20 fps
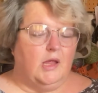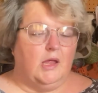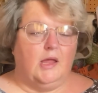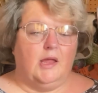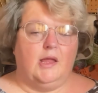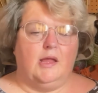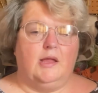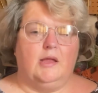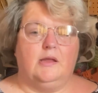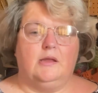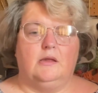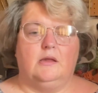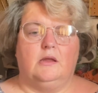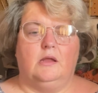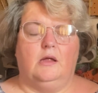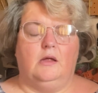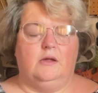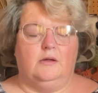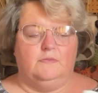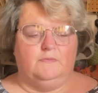in,
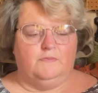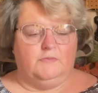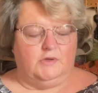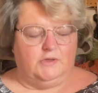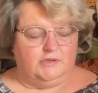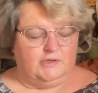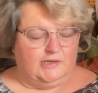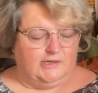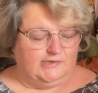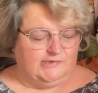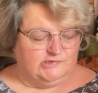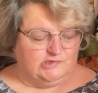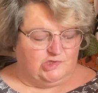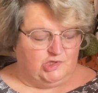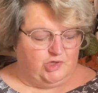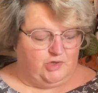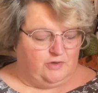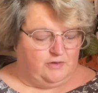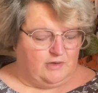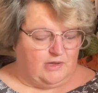I think it's
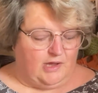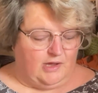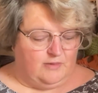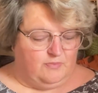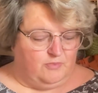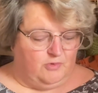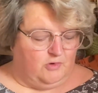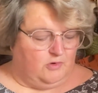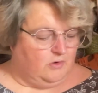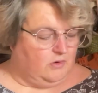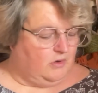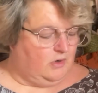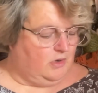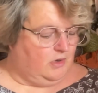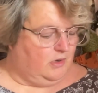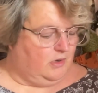a UK book